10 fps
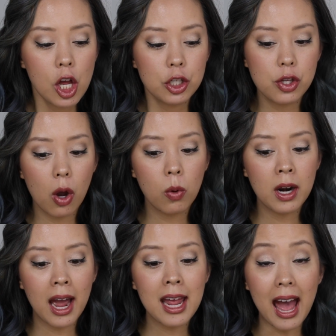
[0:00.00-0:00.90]
So when
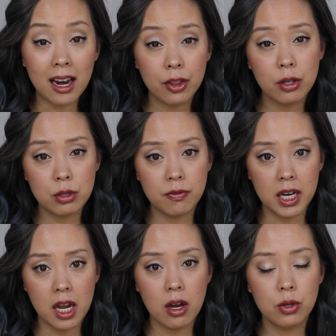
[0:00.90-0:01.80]
I edit those
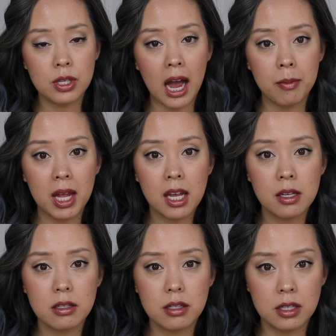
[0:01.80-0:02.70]
videos, I make
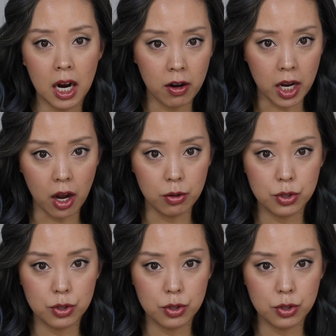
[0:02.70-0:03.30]
it stereo.